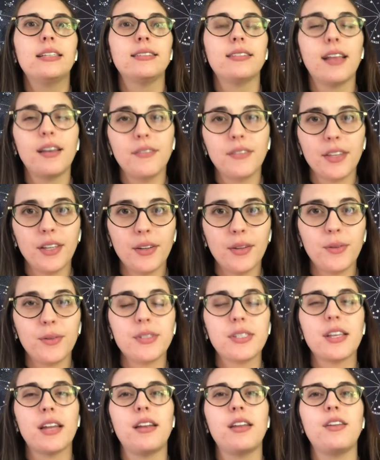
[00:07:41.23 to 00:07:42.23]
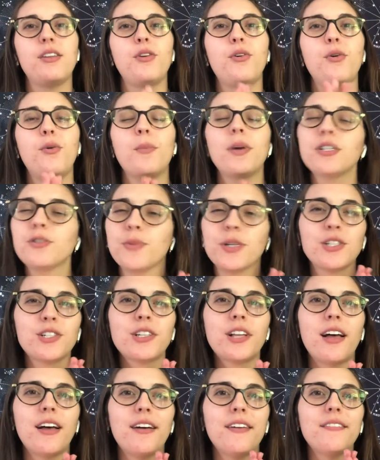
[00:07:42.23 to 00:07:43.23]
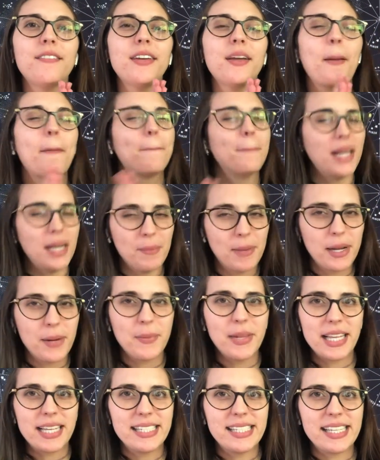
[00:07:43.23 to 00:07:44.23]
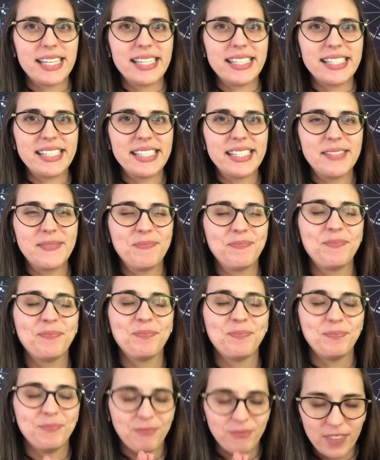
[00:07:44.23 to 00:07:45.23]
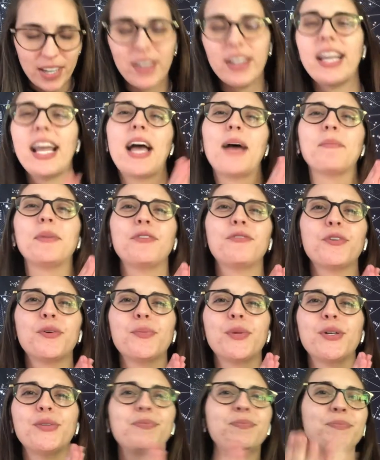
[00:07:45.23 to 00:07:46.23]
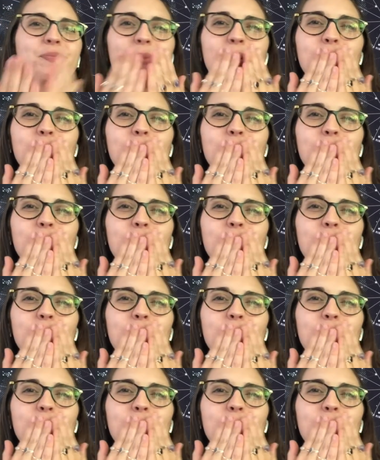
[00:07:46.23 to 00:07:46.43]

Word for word: Love you. Sending you much, much love, many, many blessings very happy full moon.